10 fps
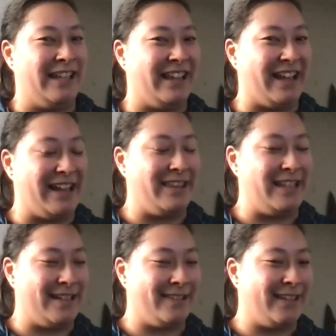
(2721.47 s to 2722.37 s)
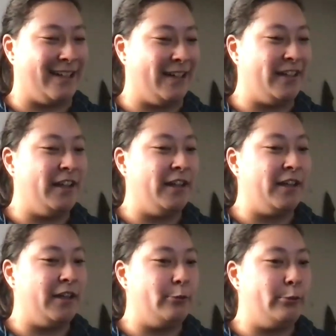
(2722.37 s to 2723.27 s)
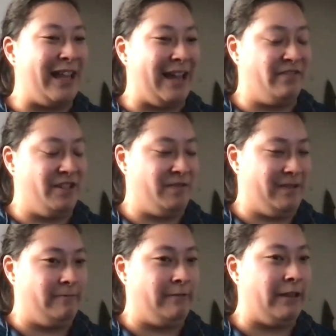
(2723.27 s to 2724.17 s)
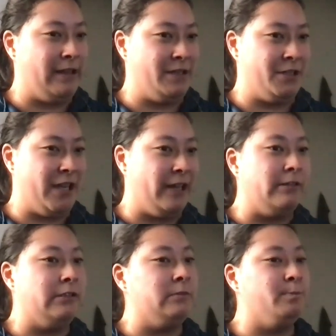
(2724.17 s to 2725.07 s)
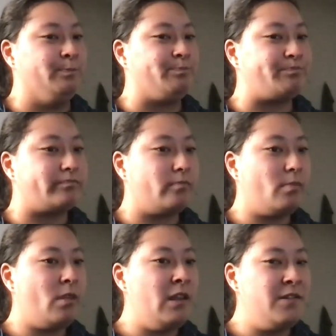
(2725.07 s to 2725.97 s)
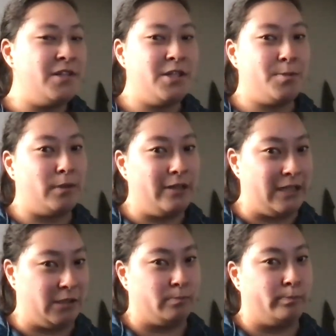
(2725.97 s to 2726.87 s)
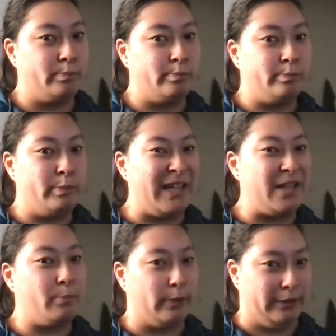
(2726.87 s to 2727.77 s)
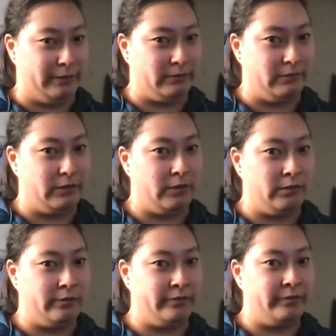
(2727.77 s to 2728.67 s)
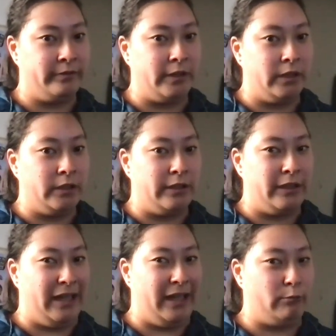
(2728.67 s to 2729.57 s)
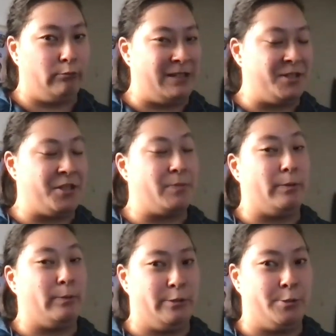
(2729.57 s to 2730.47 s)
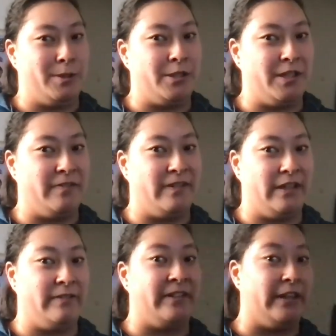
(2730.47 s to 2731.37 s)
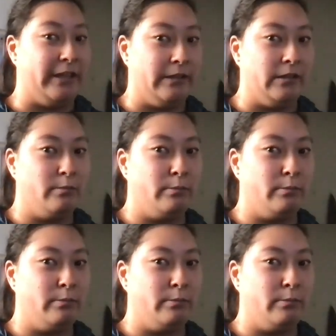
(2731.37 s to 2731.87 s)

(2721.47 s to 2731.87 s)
Like, I think that we have to realize that um, disability is a big part of how we shape our perspective and everything.